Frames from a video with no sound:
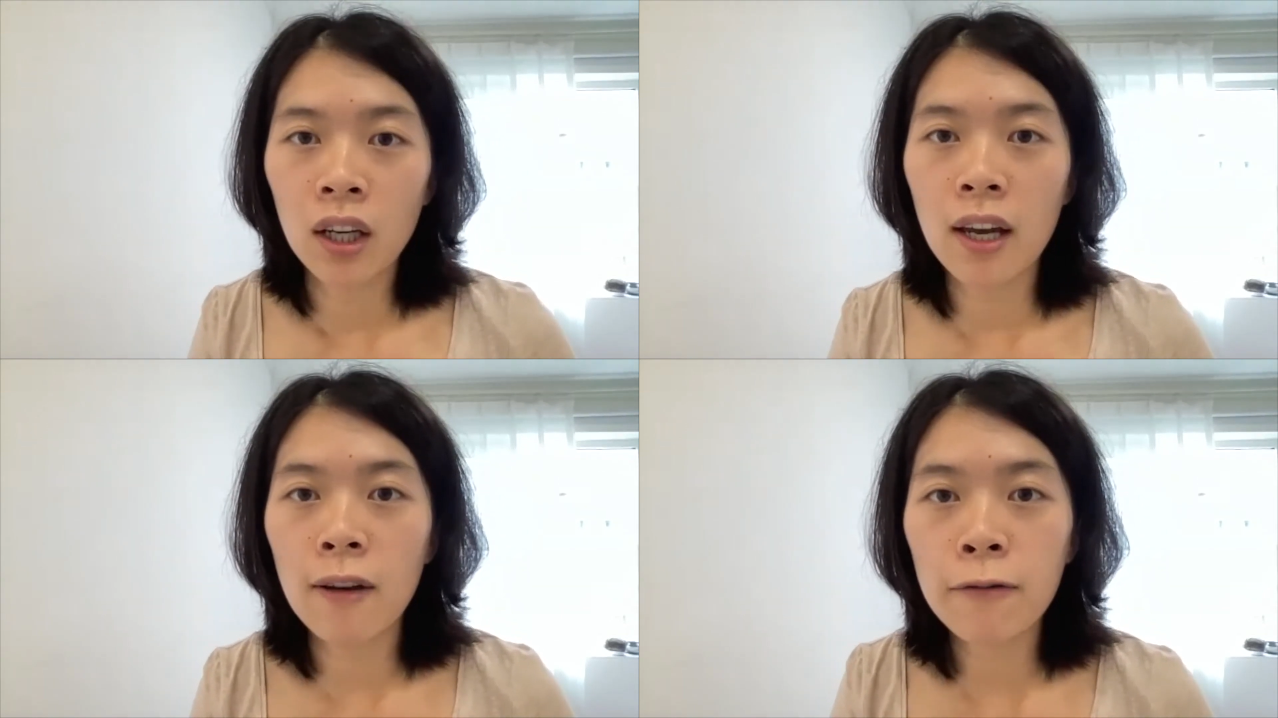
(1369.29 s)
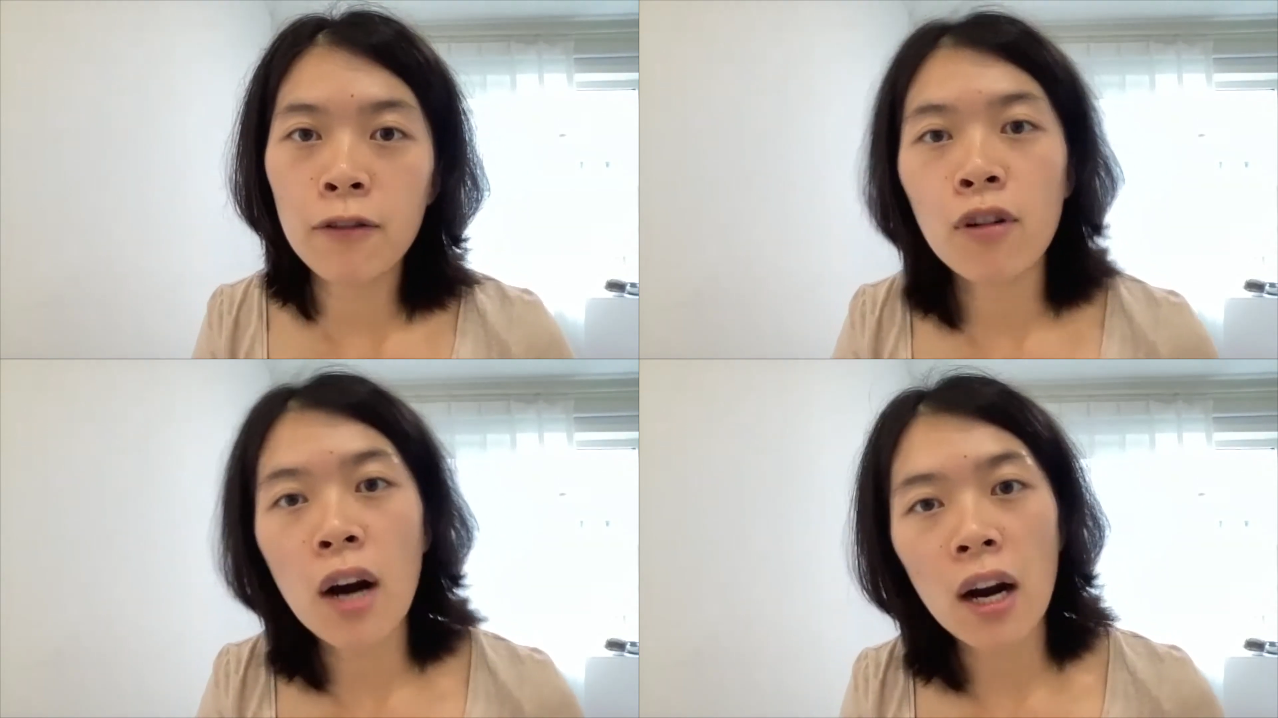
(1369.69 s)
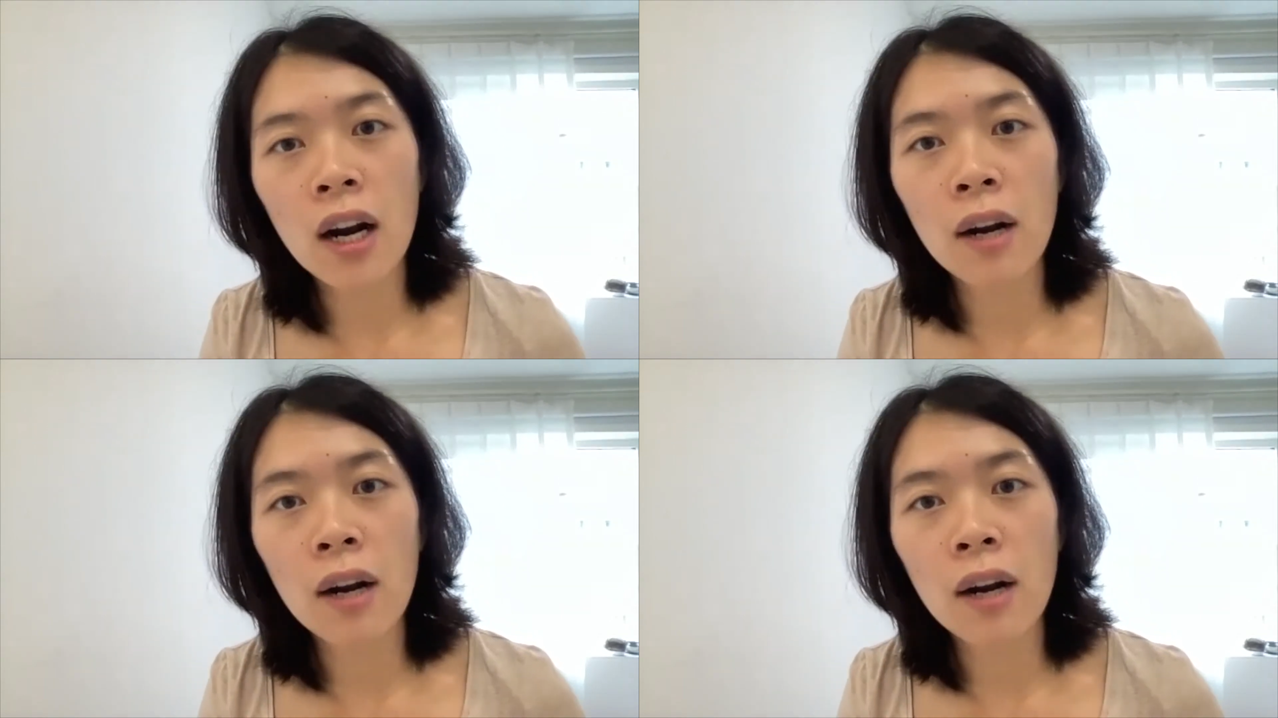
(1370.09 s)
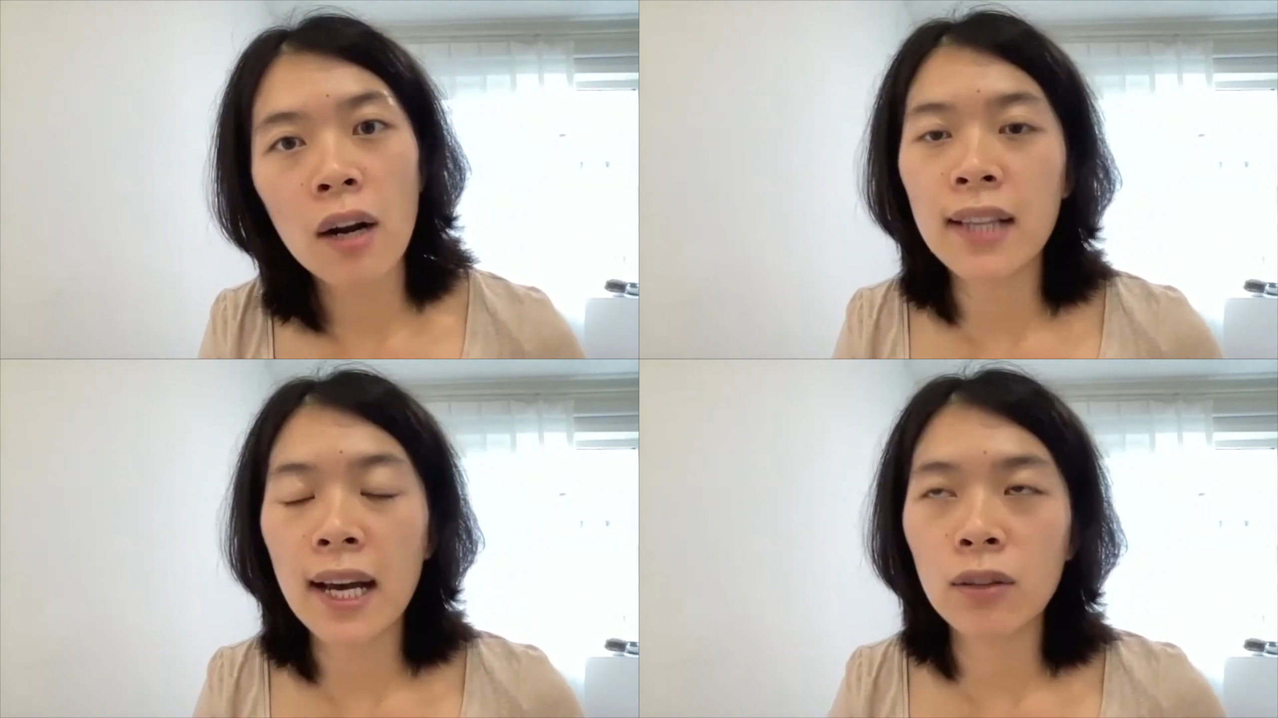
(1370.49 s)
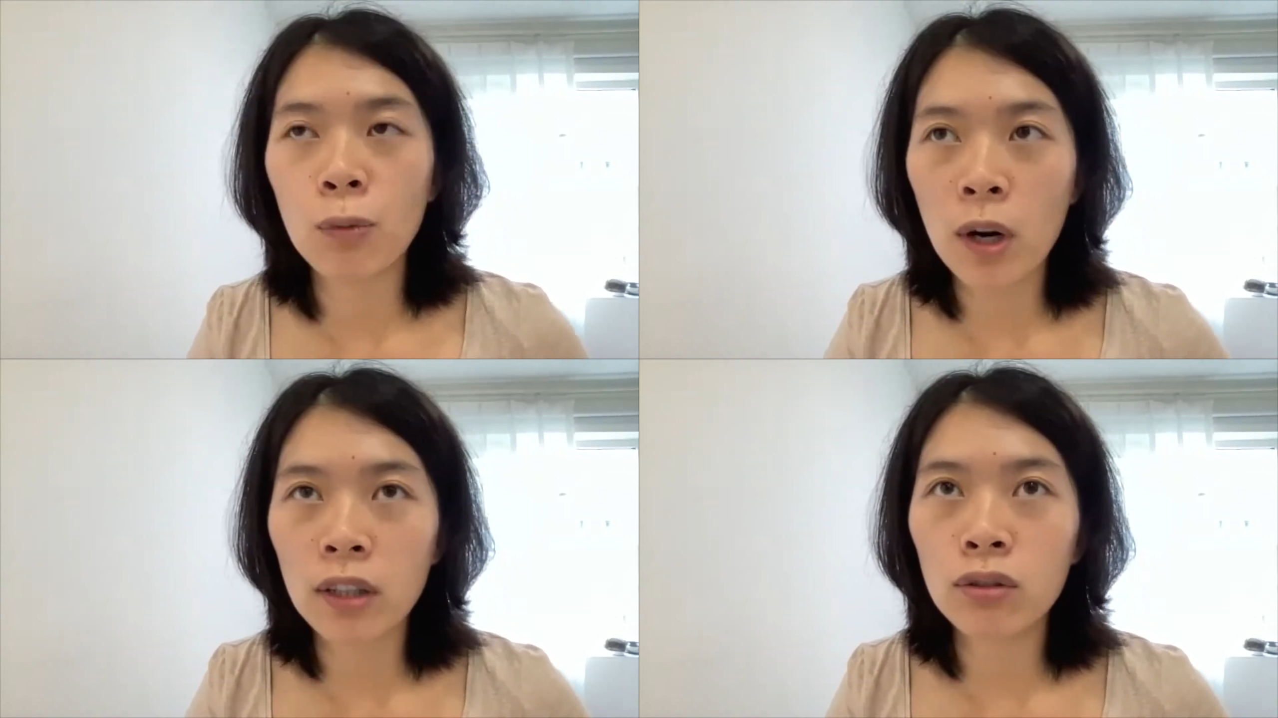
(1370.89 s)
if you are a brand that
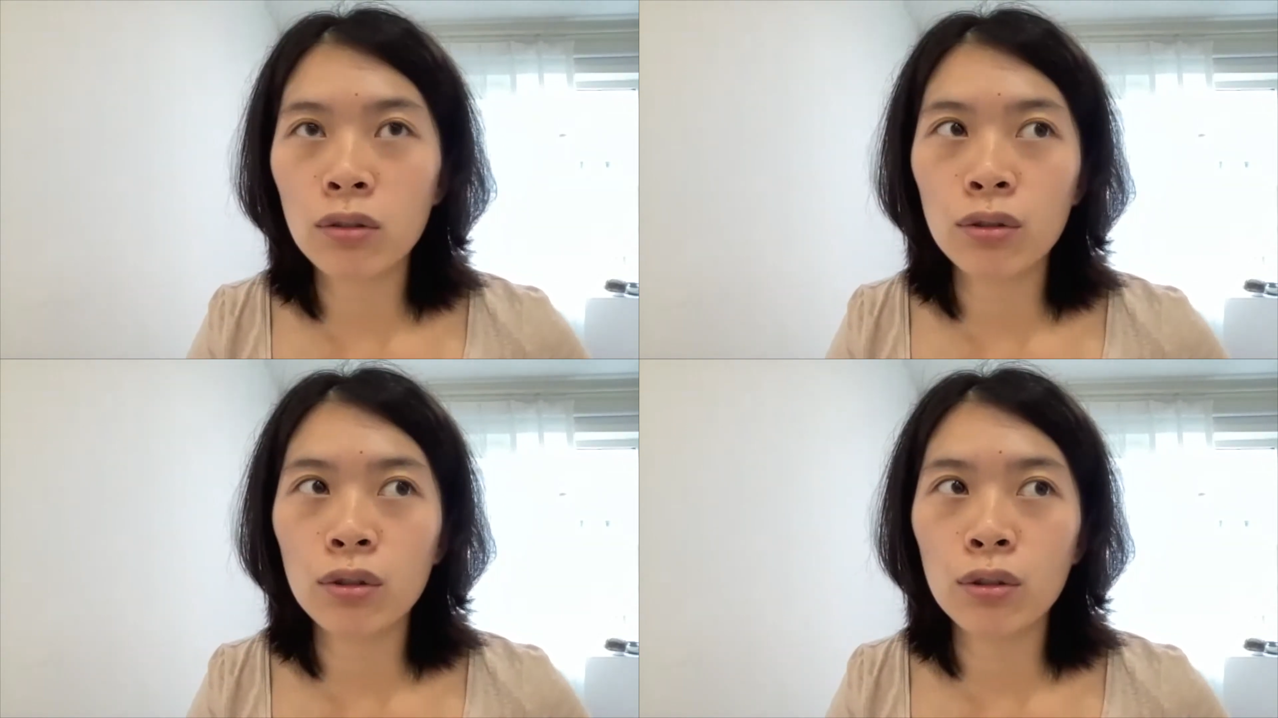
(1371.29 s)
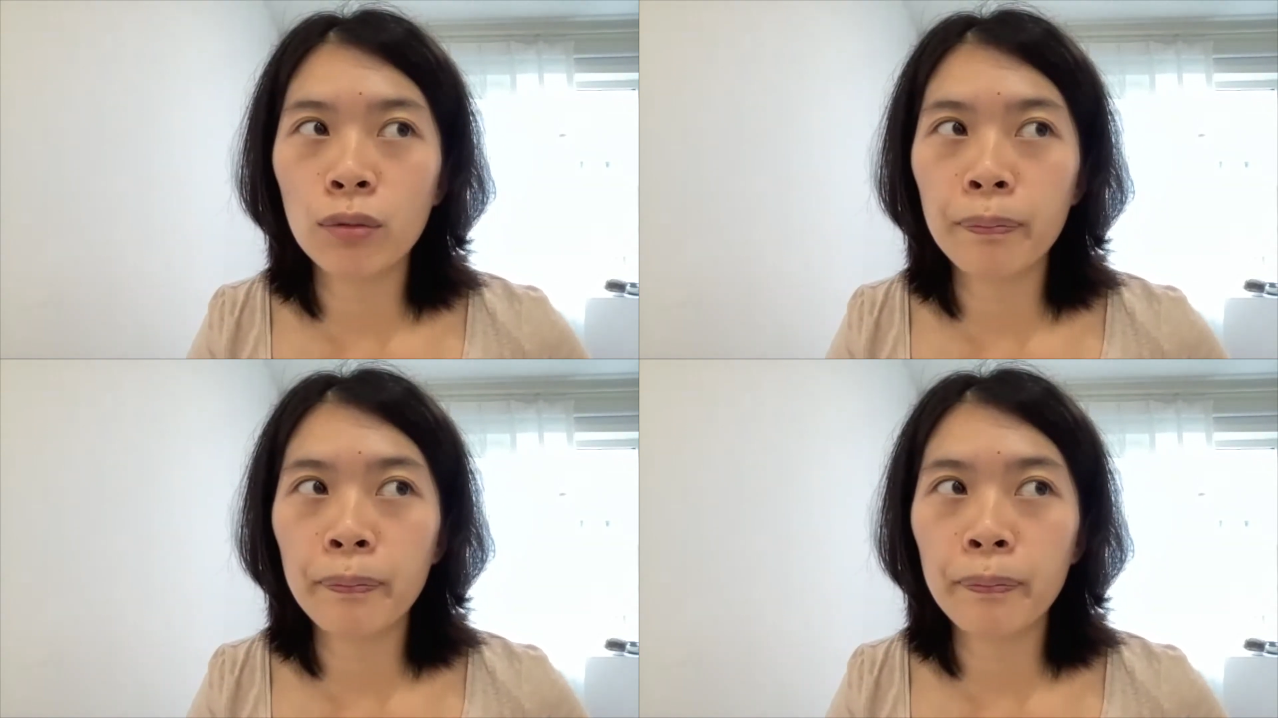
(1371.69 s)
want to